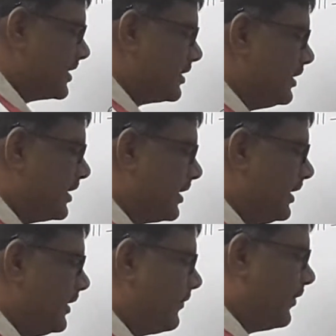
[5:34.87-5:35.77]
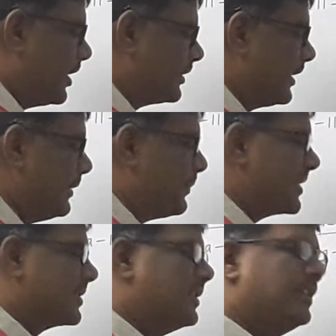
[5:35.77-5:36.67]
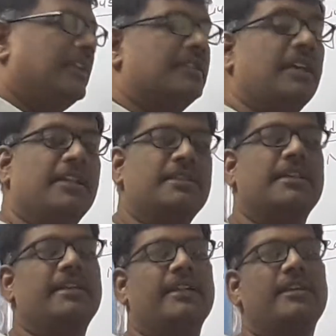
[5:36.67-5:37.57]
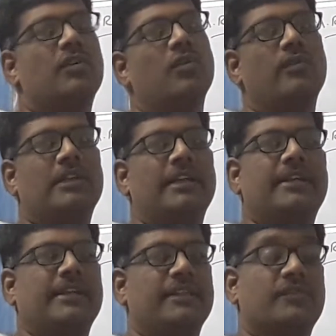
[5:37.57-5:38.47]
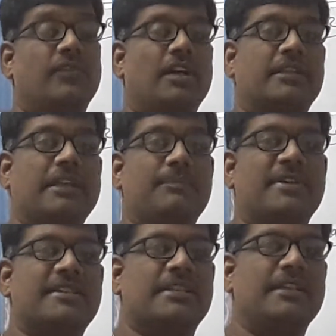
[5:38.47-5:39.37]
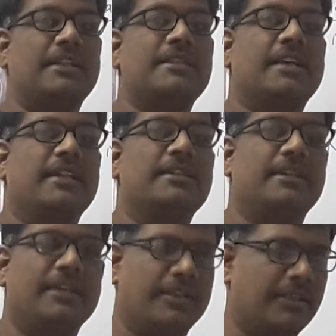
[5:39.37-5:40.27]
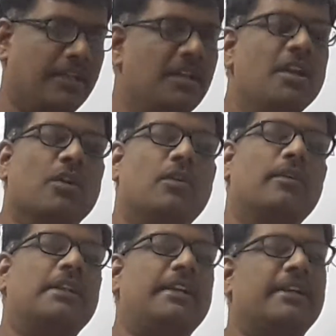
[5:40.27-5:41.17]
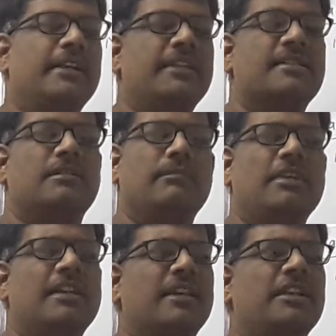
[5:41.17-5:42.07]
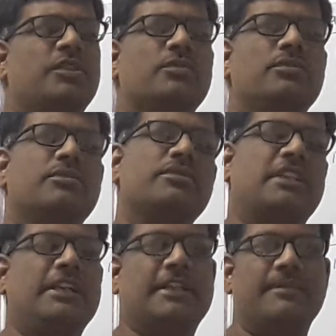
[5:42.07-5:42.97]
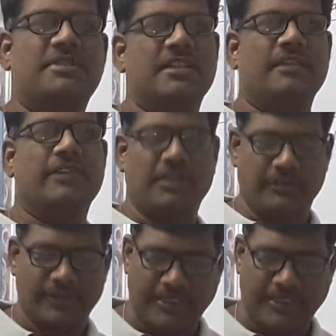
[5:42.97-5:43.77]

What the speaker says: is nearly 40% higher than the covalent radius. 40% higher than the covalent radius, nearly 2 to 3 times given in your